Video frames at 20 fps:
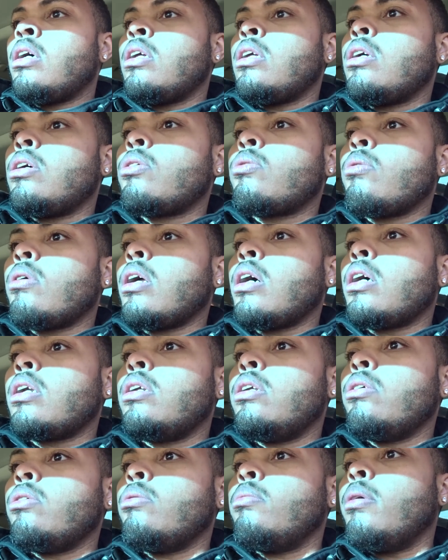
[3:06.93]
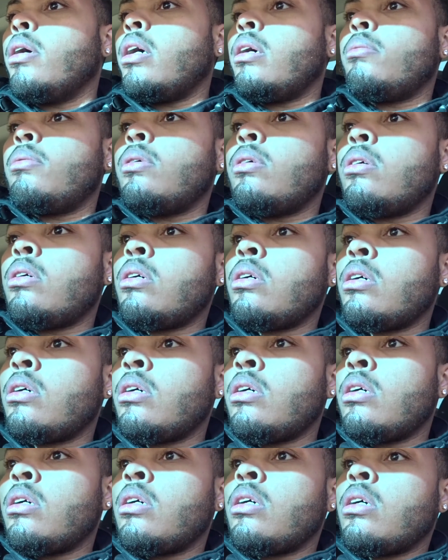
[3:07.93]
Is what I do, baby.
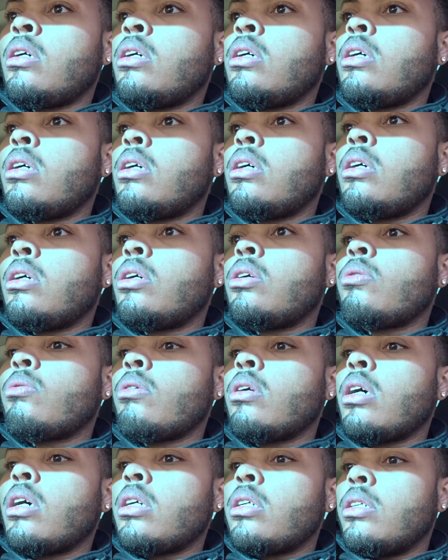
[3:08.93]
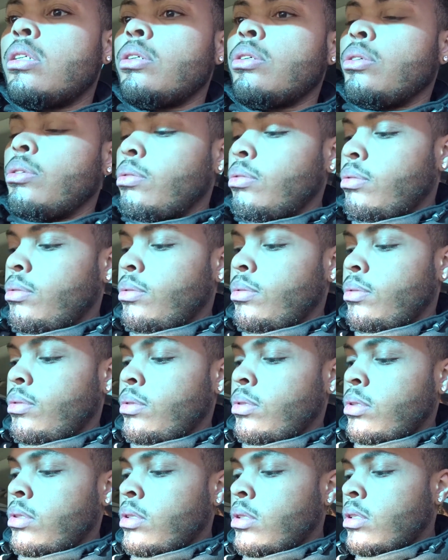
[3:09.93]
Is what I do.
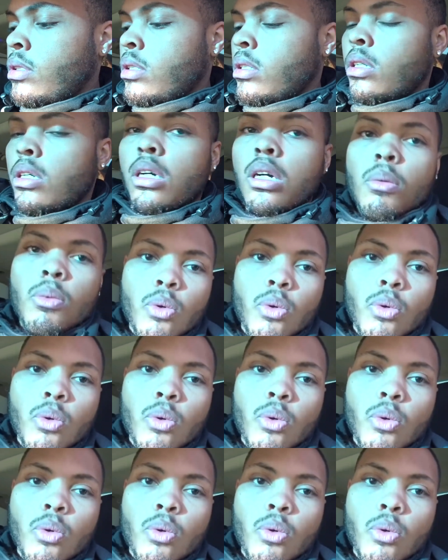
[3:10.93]
I'm